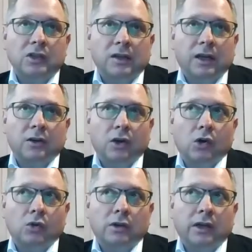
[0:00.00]
is
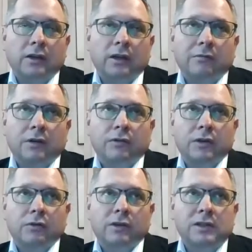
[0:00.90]
unknown, and everything
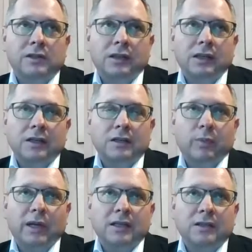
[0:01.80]
you will see is
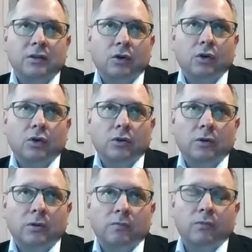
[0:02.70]
based
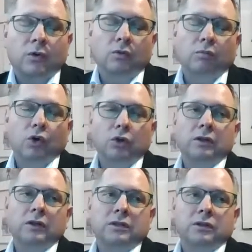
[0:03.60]
on
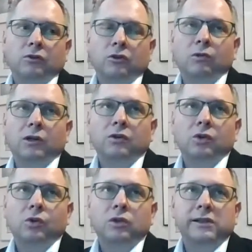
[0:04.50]
models, on quant
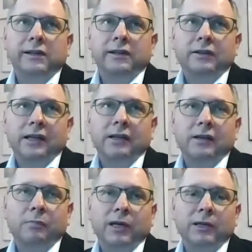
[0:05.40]
tools, and they
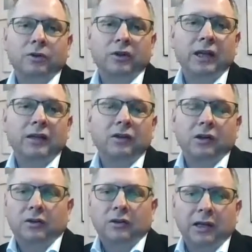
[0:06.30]
depend on
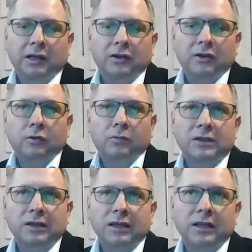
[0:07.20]
data. And data
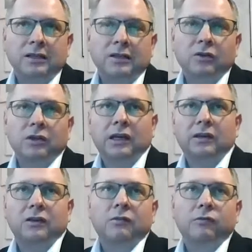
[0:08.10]
obviously is not
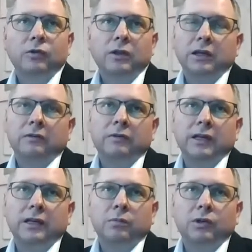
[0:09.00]
yet fully
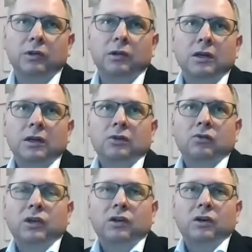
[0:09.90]
available
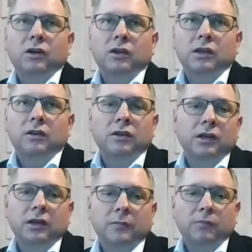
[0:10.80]
regarding
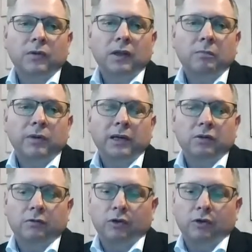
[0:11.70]
the impact of